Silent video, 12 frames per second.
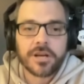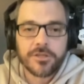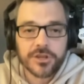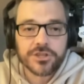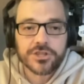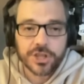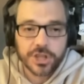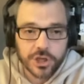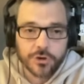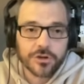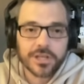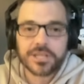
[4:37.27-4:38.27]
The
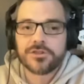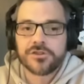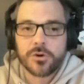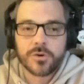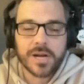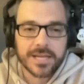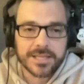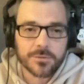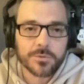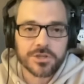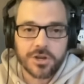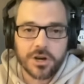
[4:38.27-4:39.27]
security zone, as it
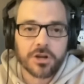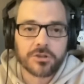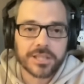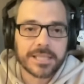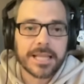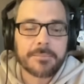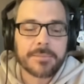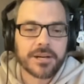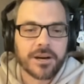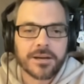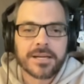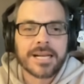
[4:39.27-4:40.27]
was called in
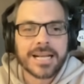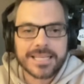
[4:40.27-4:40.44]
Lebanon,